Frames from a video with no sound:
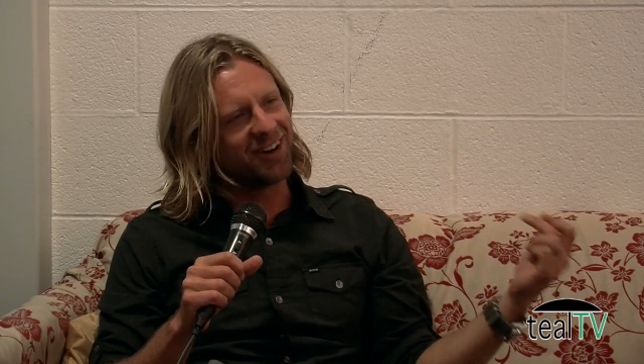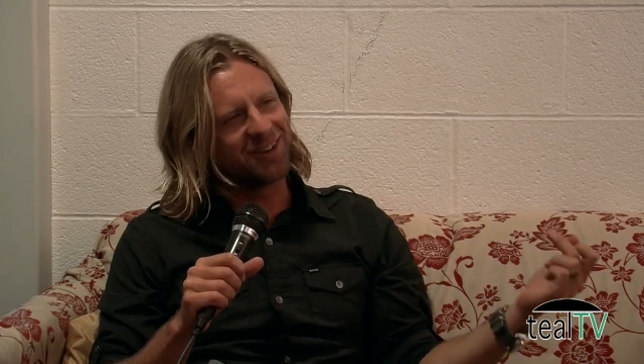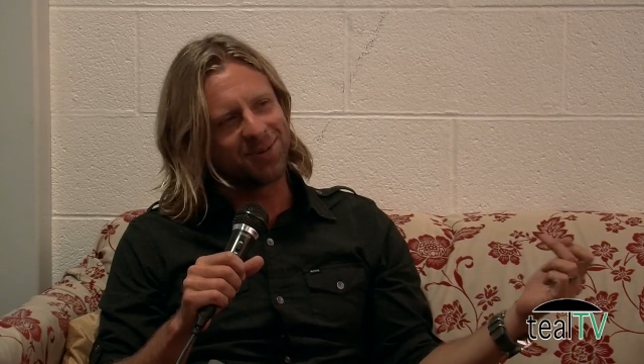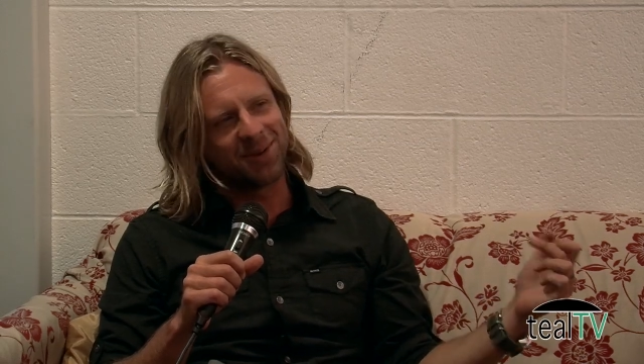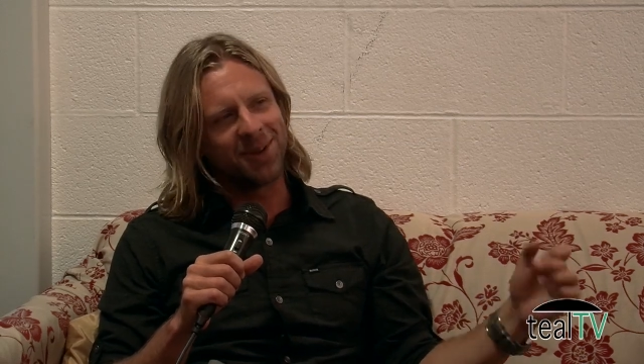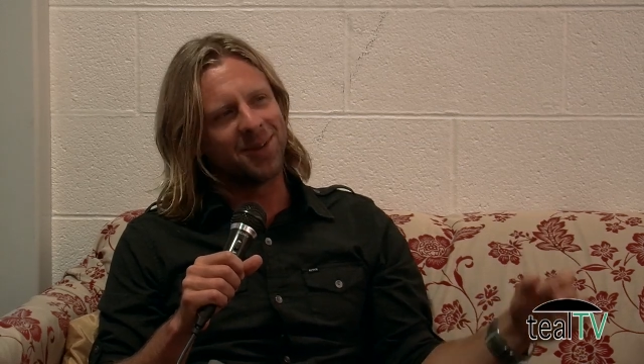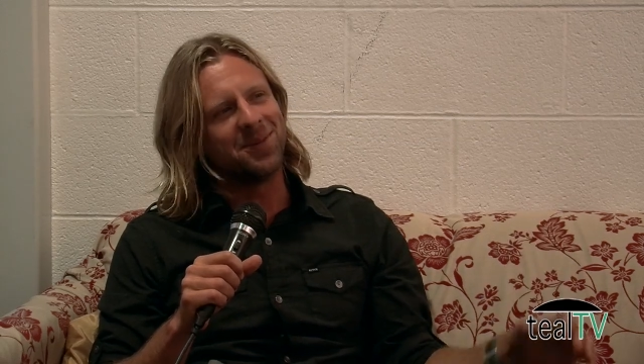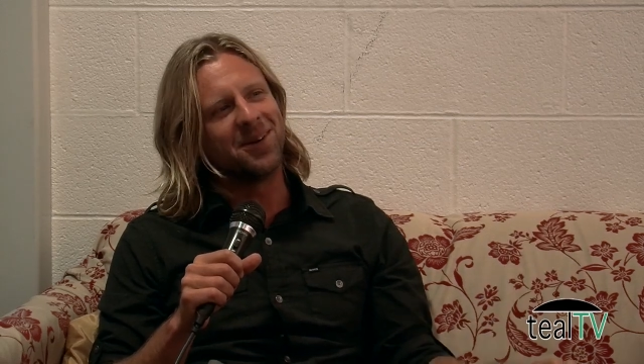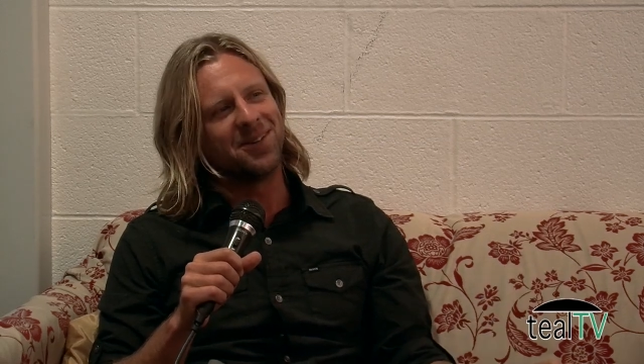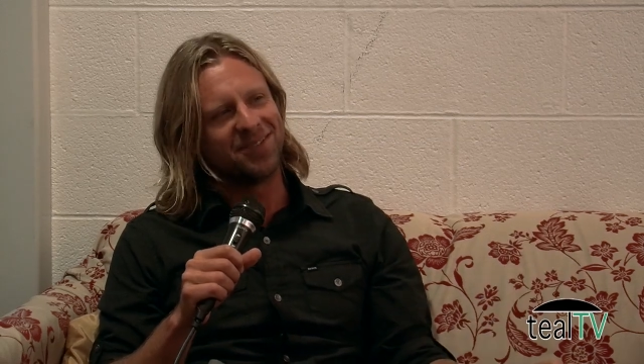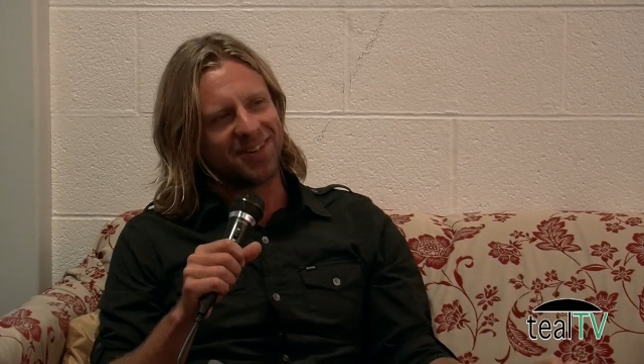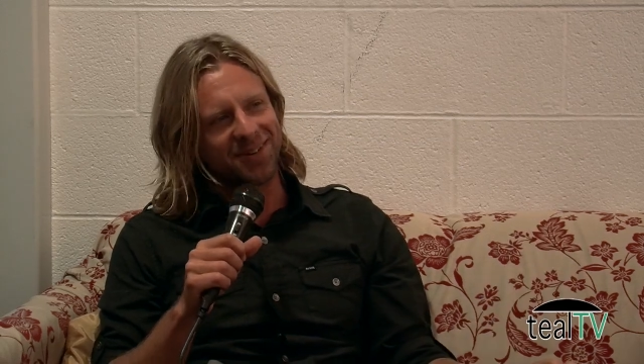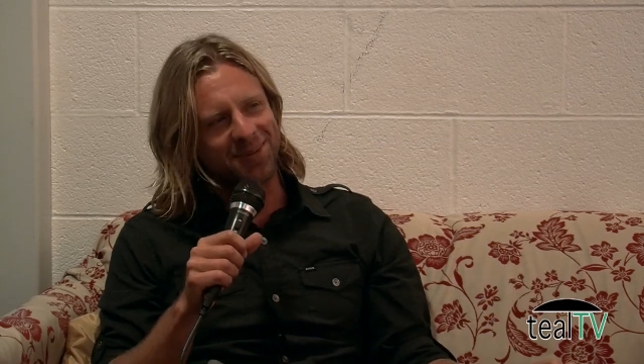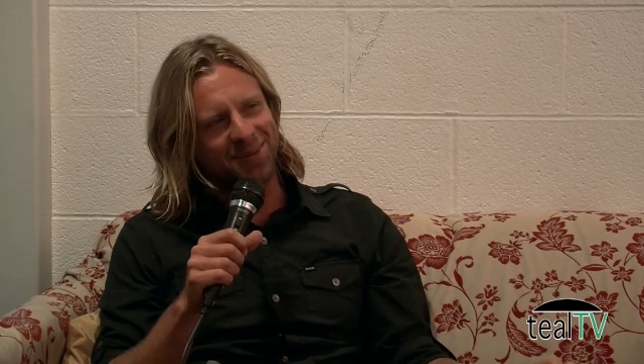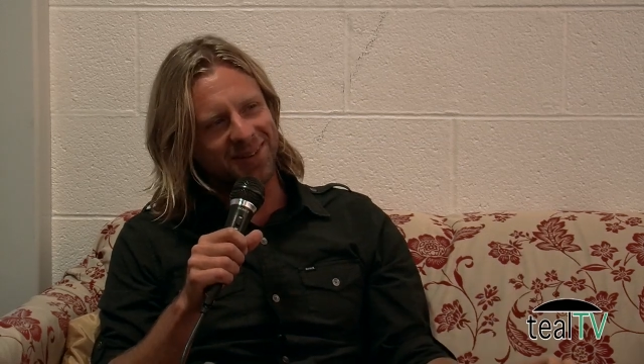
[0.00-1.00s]
That's probably my
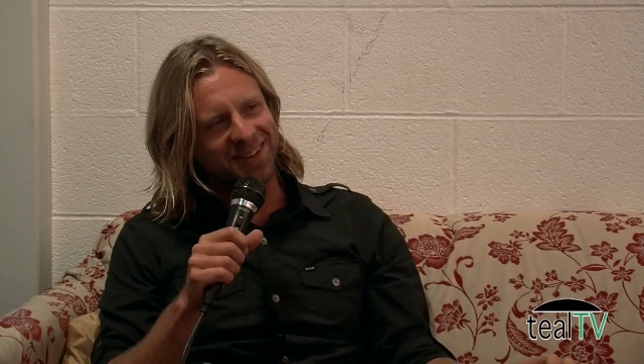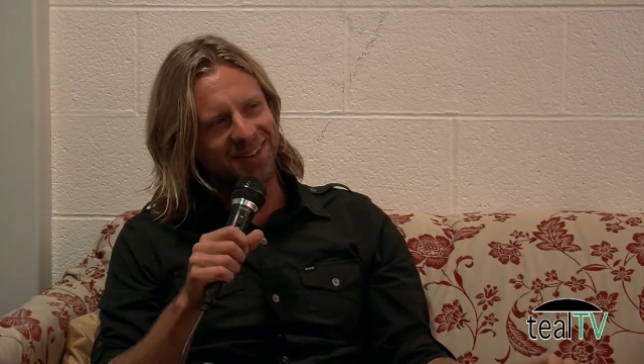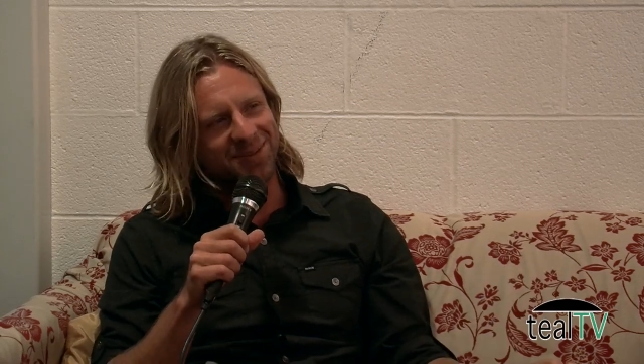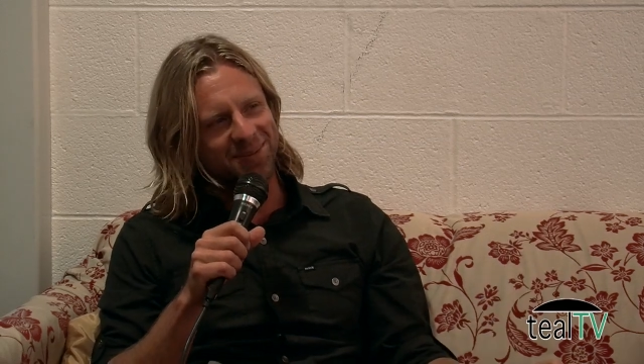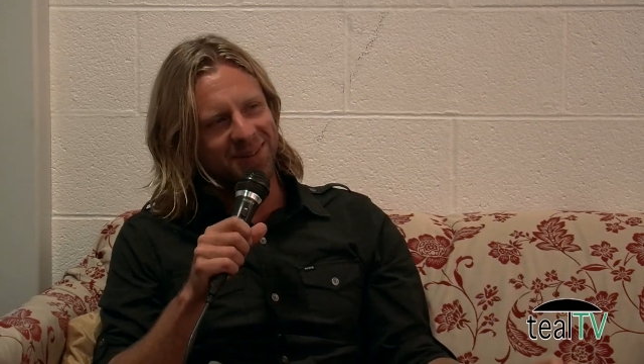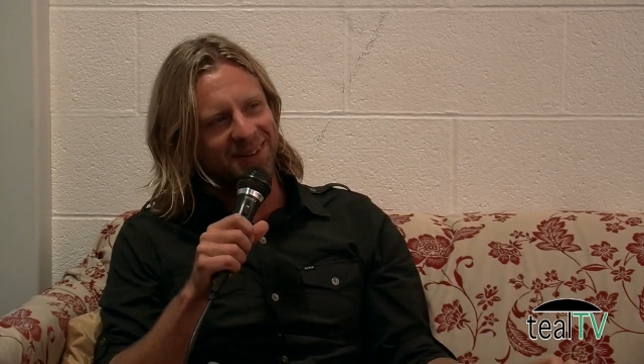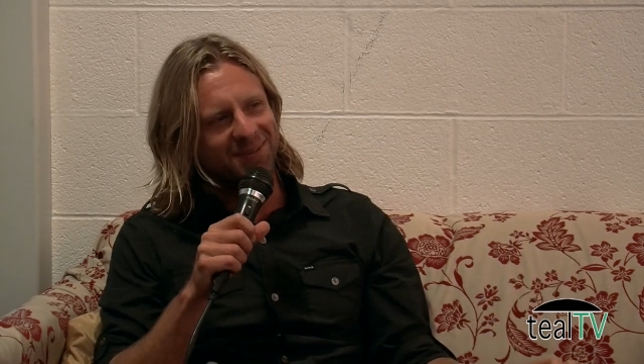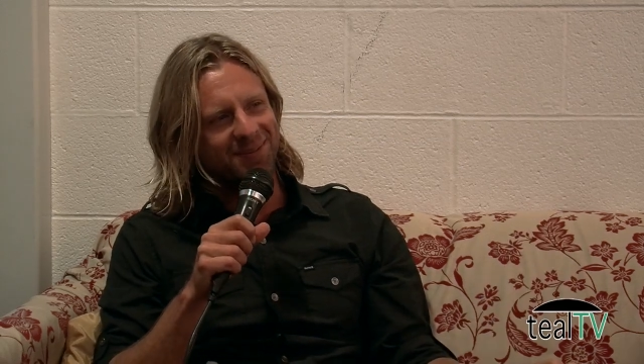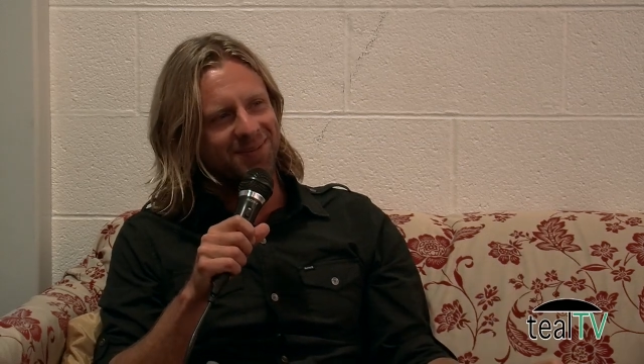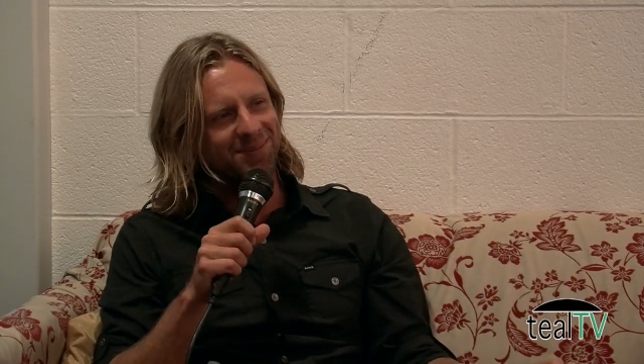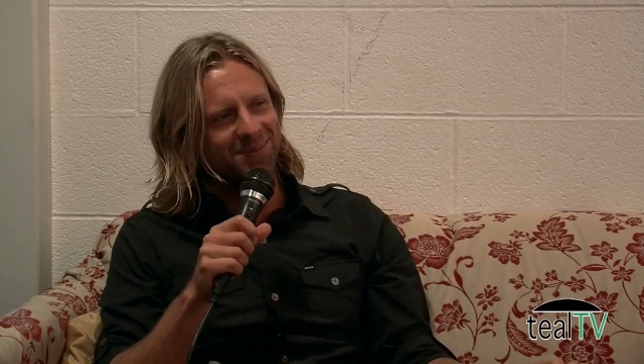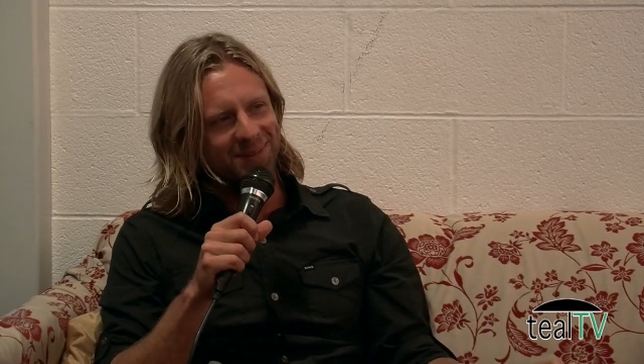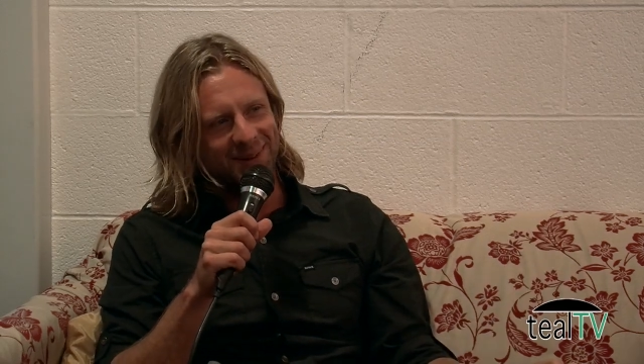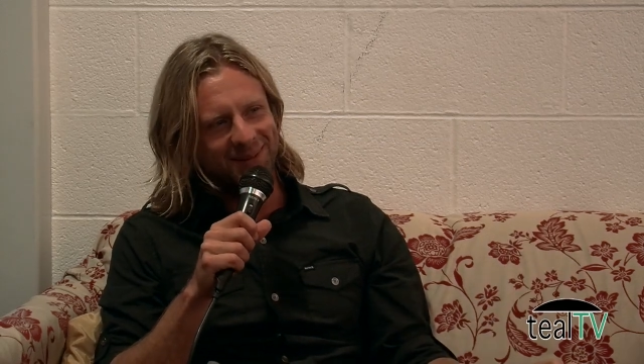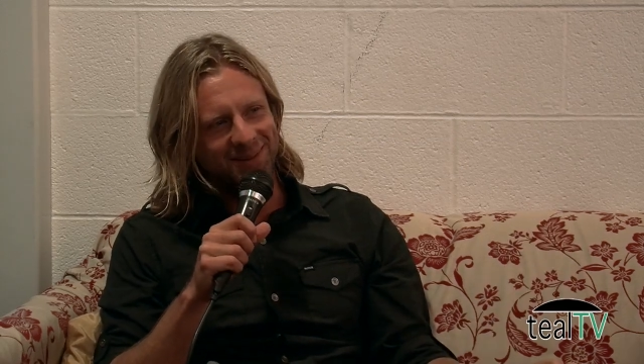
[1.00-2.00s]
favorite place to
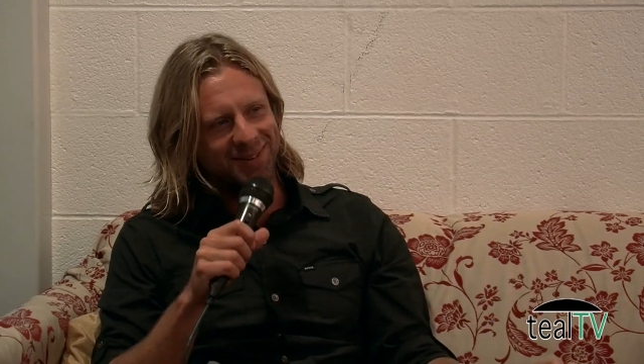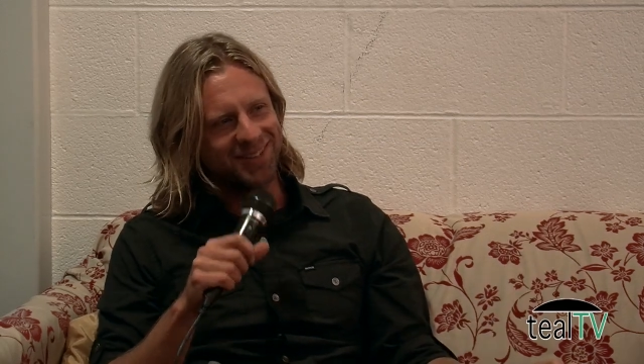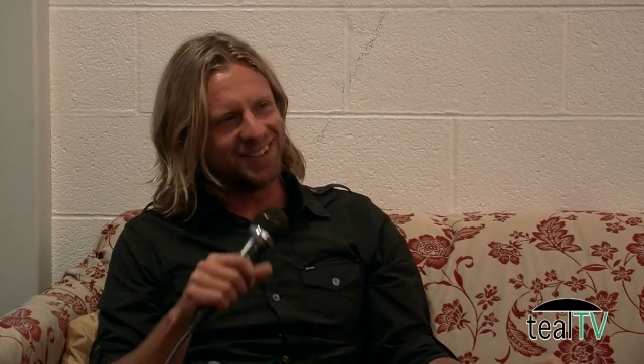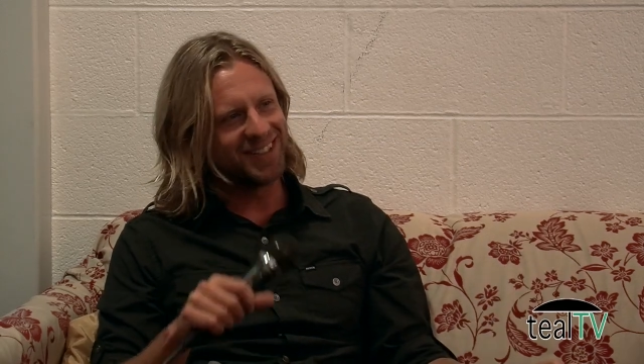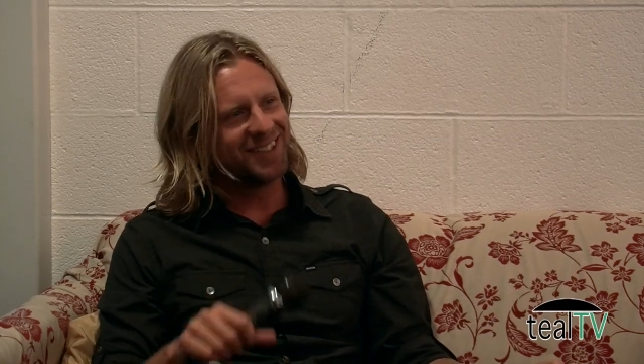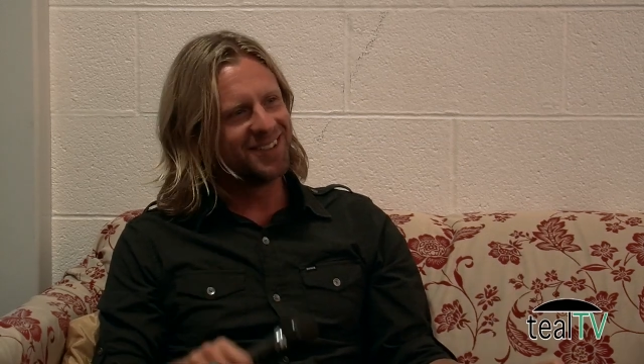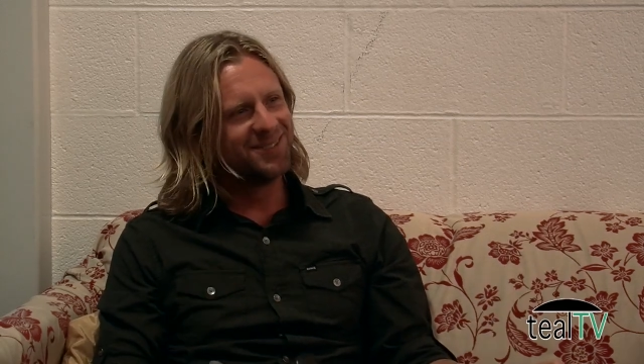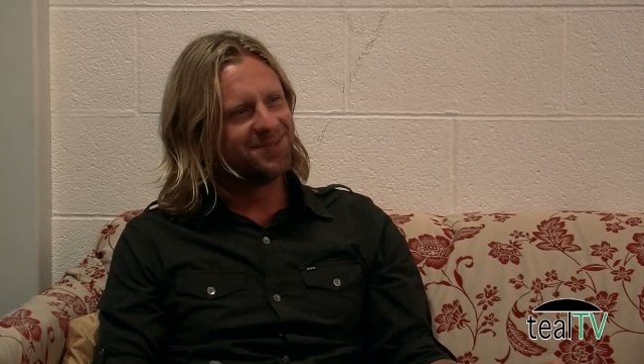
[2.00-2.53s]
play music.